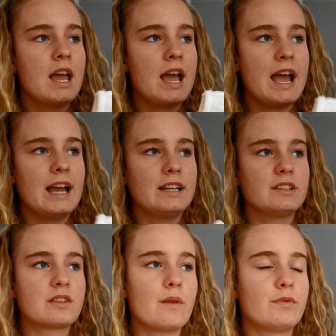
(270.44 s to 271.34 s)
and
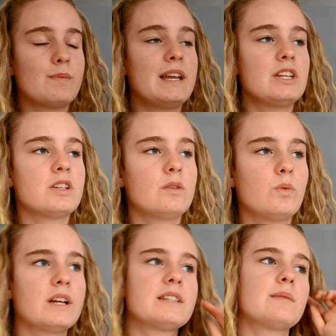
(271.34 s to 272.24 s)
his conformation,
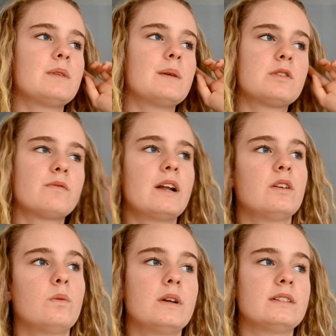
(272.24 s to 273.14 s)
whereas sometimes the
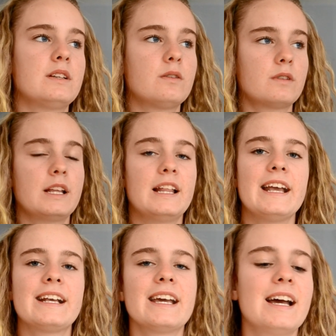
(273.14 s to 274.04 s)
rounded ones I don't really
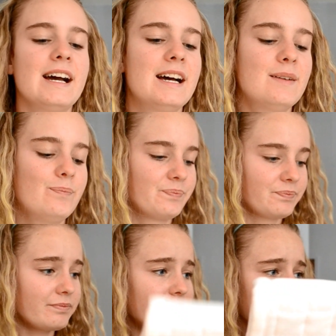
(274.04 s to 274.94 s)
like.
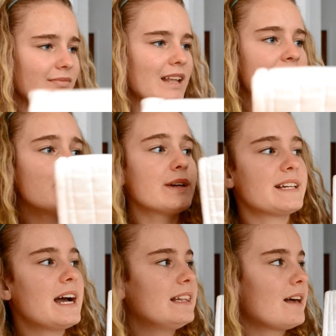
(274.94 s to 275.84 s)
Anyways,
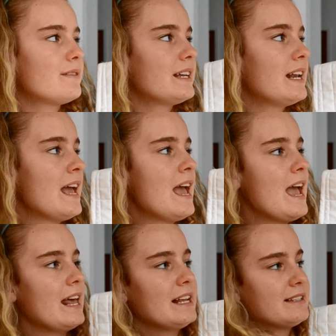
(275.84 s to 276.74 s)
I love it,
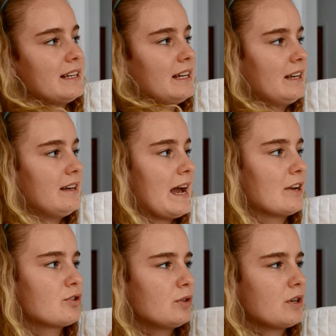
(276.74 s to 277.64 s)
and it's a
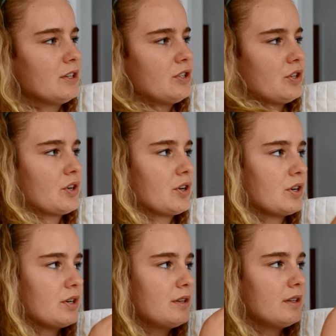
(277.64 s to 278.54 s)
natural
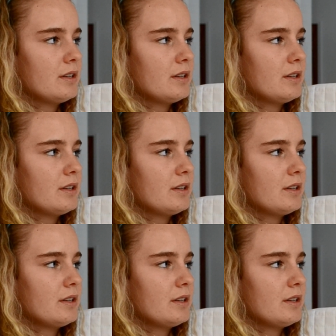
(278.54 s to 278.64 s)
contoured